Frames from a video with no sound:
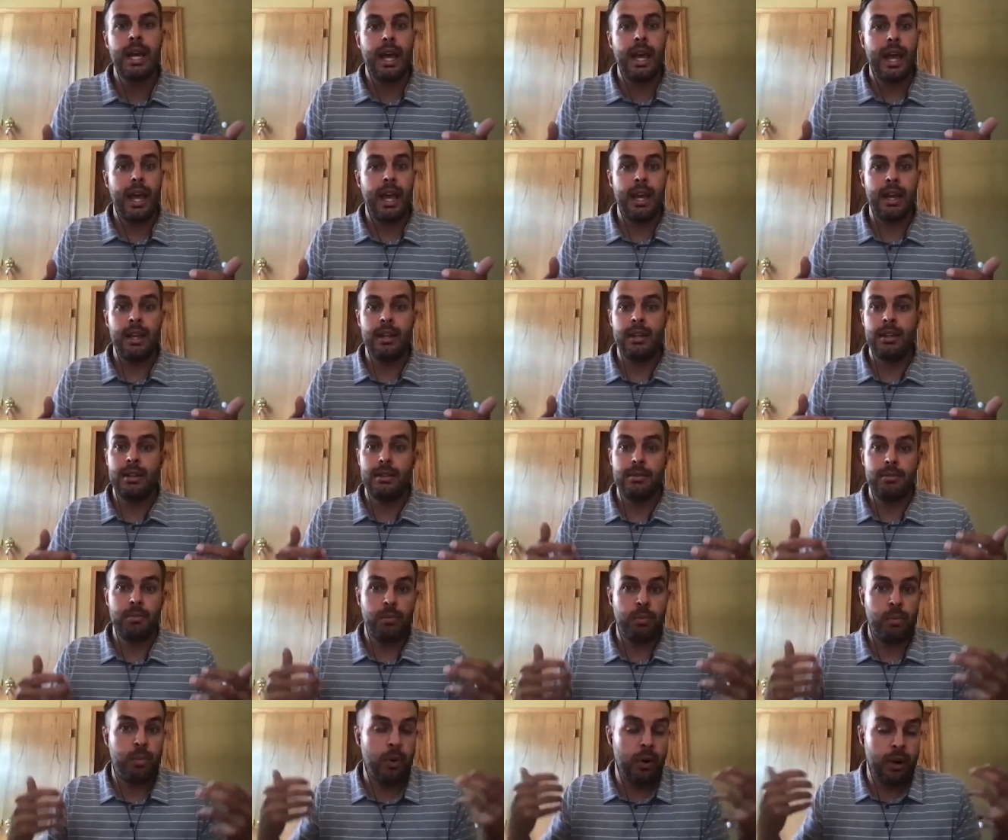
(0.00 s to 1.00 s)
And
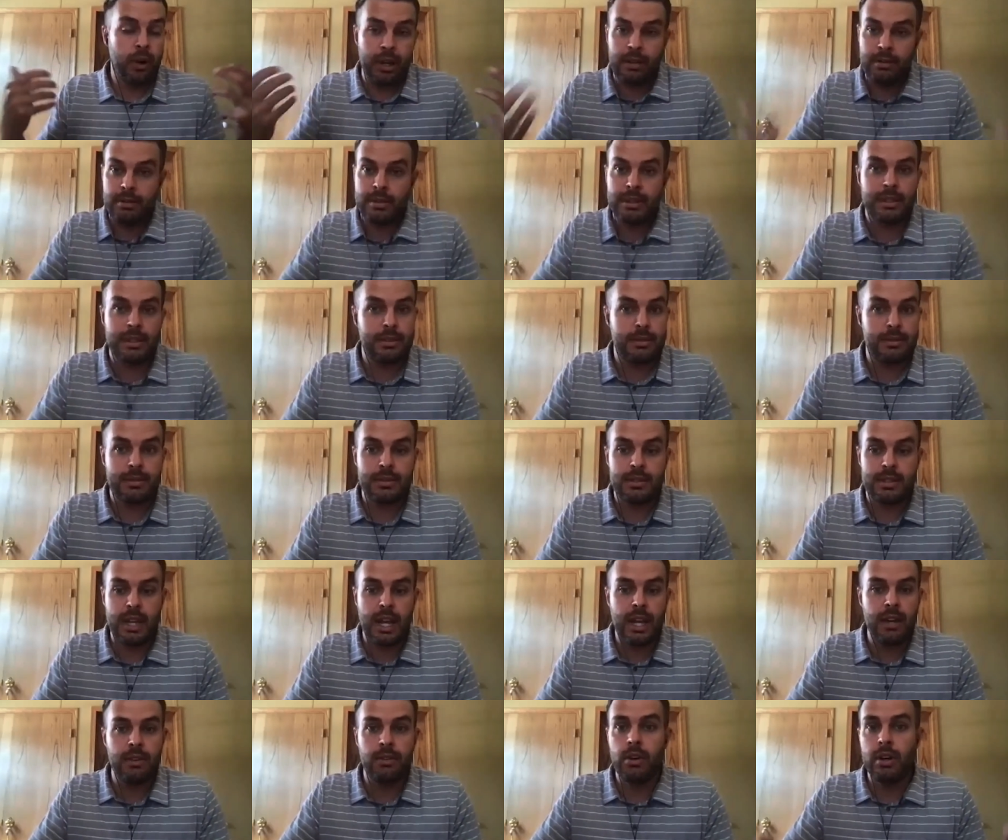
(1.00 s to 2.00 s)
we're going to
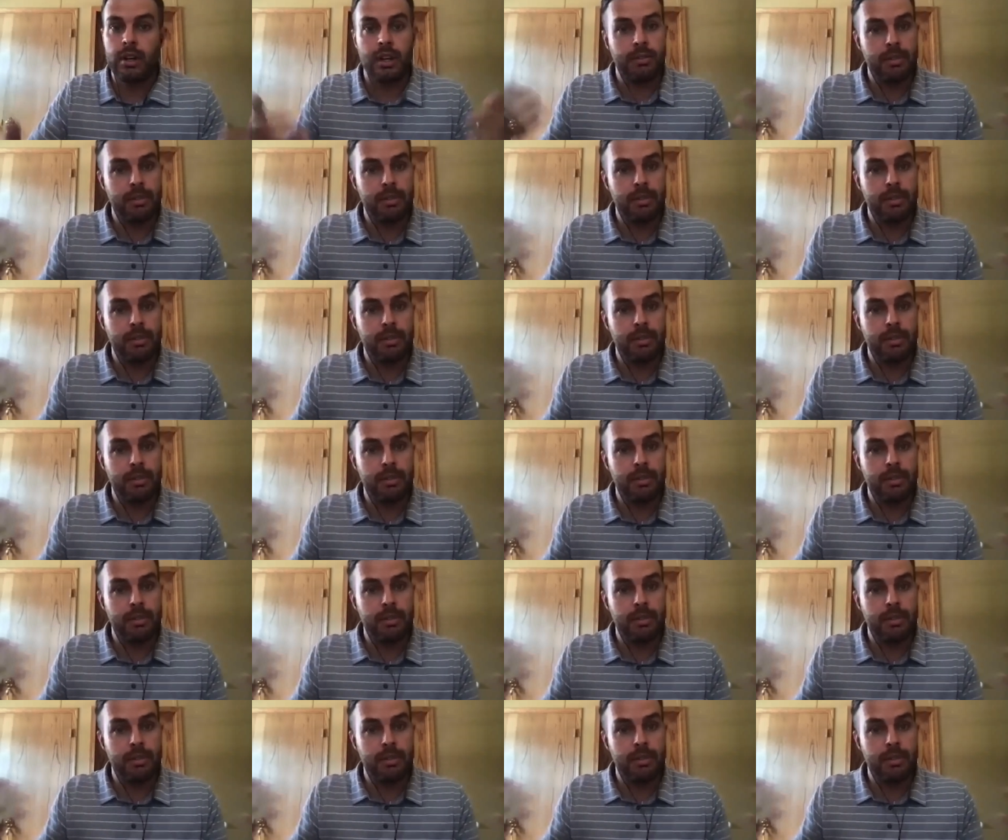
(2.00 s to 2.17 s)
say, look,